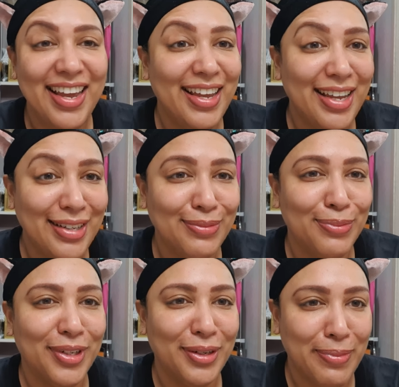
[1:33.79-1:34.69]
It's
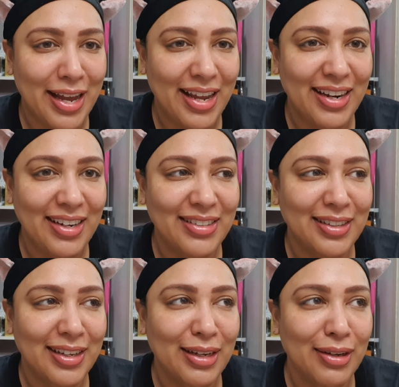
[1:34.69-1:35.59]
pretty bad, and it's
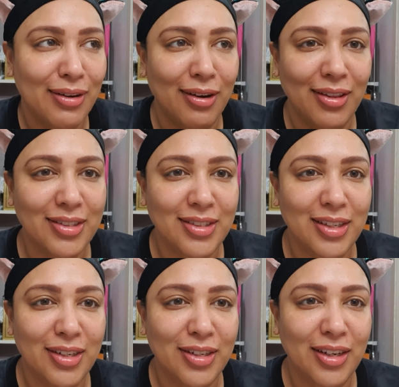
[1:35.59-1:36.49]
like all of a
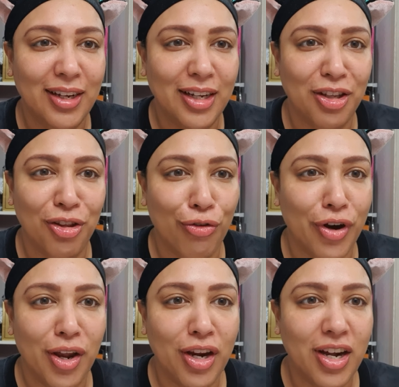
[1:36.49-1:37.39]
sudden like the
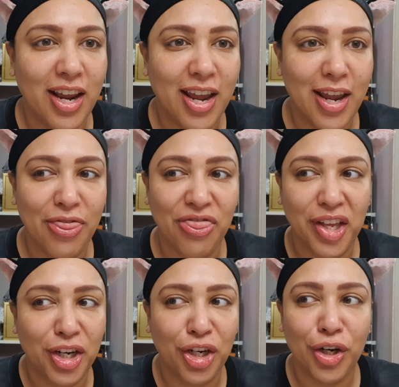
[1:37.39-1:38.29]
rain and
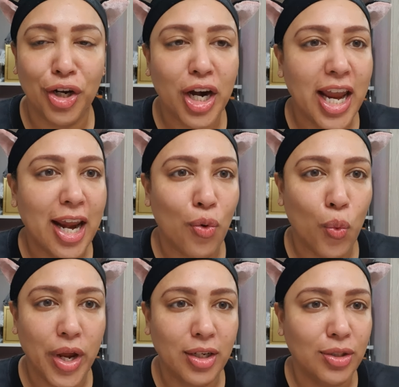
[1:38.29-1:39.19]
thunder and
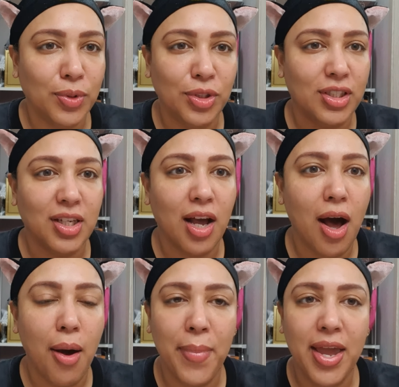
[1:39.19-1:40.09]
winds will just
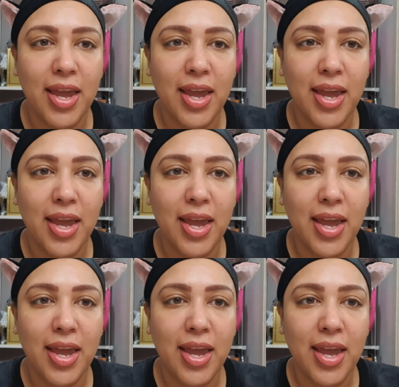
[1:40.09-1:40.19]
come